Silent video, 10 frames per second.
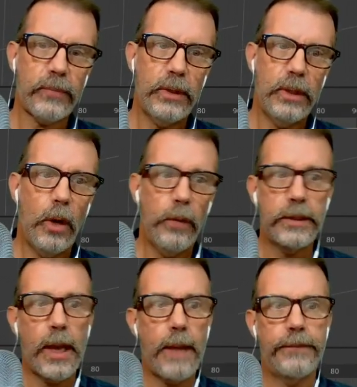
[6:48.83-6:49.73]
Oh, the
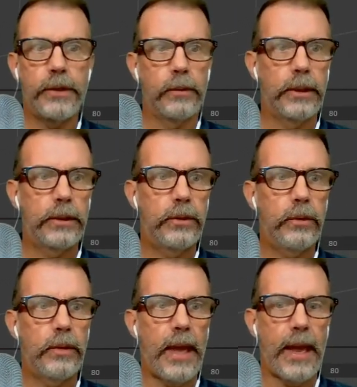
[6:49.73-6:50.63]
top view. Let's do
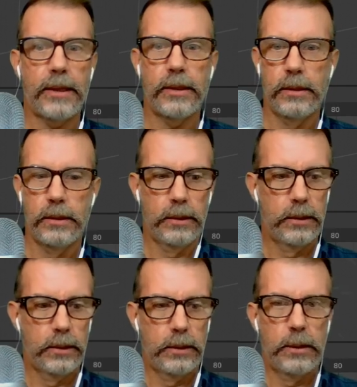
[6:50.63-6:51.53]
that.
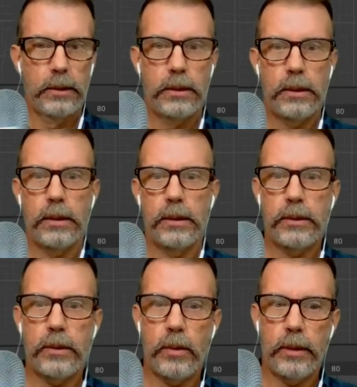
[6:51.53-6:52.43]
Let's
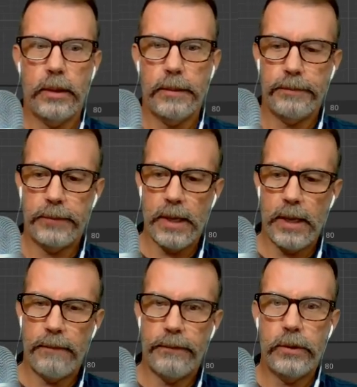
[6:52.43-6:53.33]
go to the
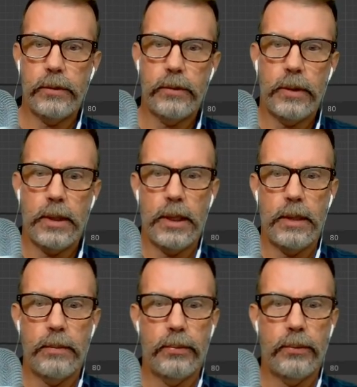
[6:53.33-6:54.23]
top view
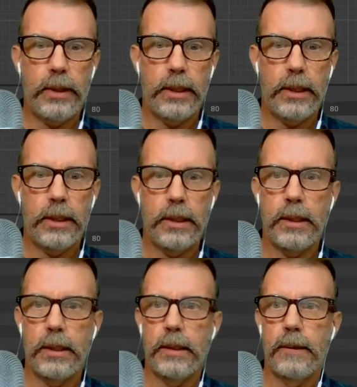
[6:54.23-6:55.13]
and bring in
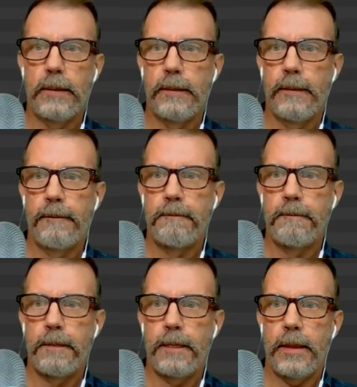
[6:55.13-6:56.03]

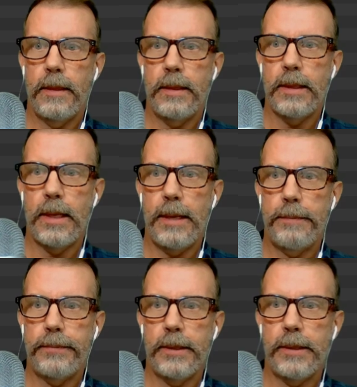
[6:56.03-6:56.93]
the top
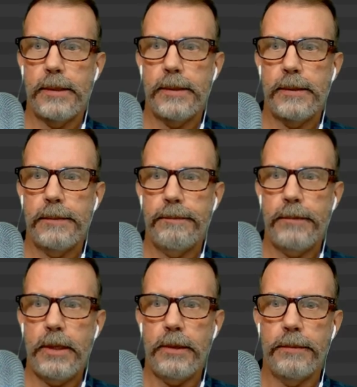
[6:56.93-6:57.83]

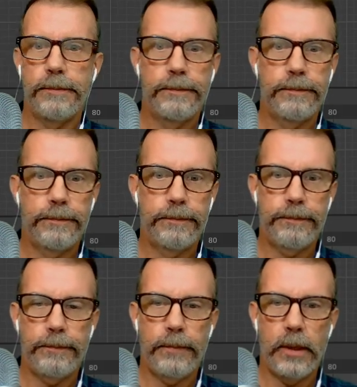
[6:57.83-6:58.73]
here.
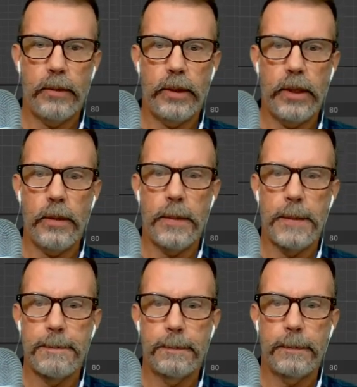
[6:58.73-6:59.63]
There we go.
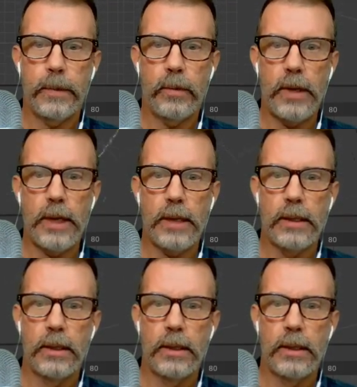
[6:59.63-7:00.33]
Okay.